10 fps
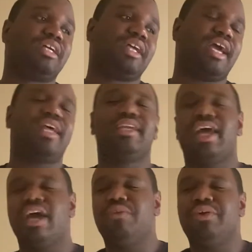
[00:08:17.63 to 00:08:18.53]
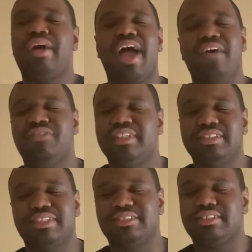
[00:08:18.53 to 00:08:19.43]
And yeah, we don't have any
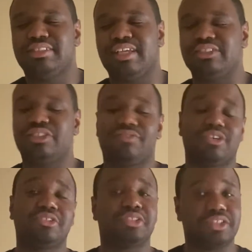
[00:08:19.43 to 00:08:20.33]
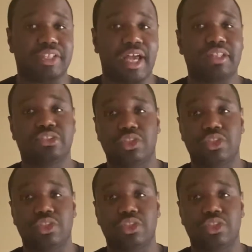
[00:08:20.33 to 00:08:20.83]
uncensored versions yet,